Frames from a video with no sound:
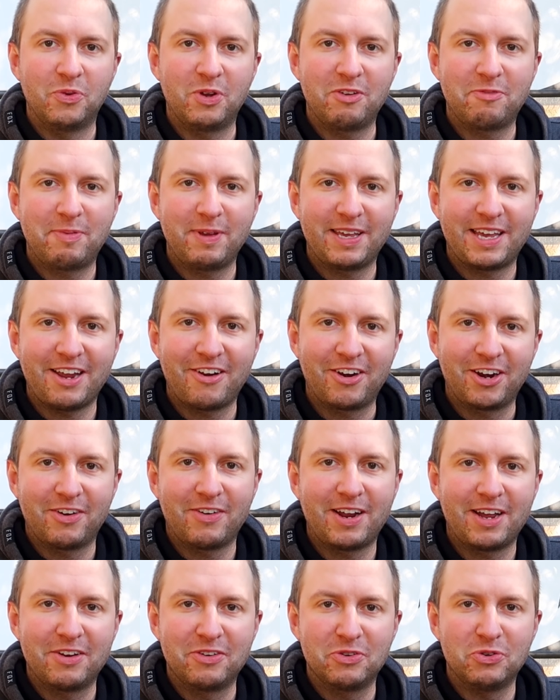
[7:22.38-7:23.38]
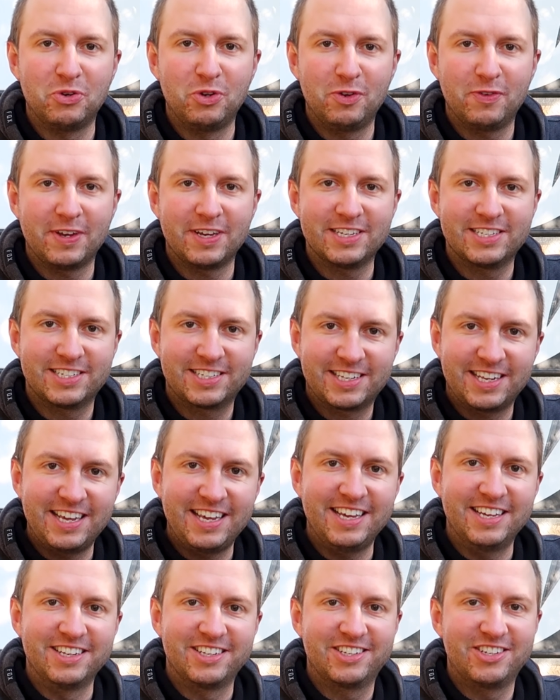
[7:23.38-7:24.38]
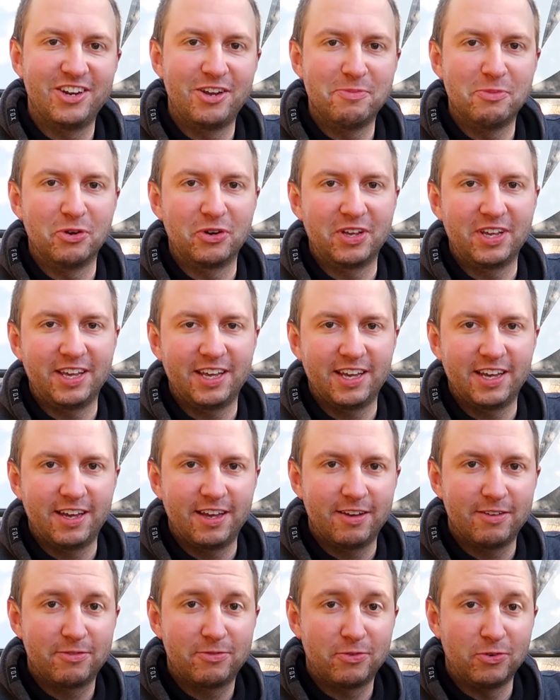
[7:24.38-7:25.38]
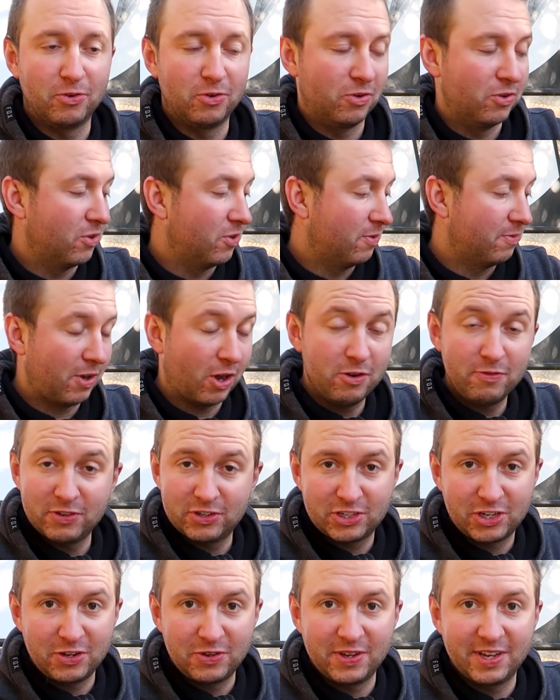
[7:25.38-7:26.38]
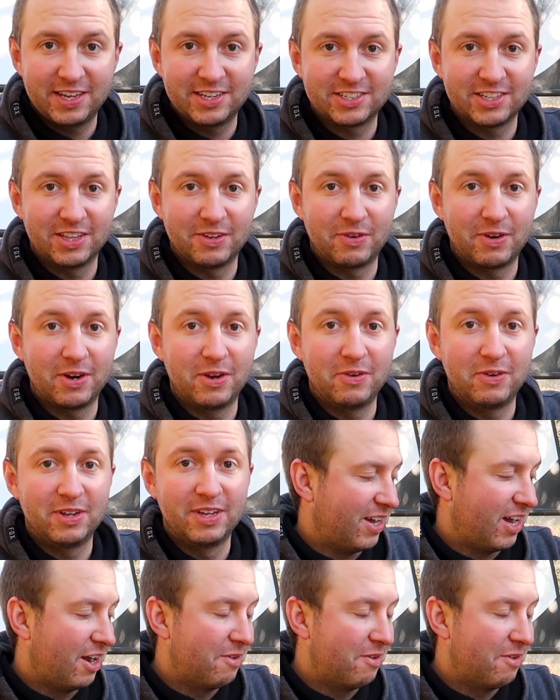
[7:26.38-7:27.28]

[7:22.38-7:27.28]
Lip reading: We've been carrying around all of our ski and snowboarding gear for over 2 years on the road.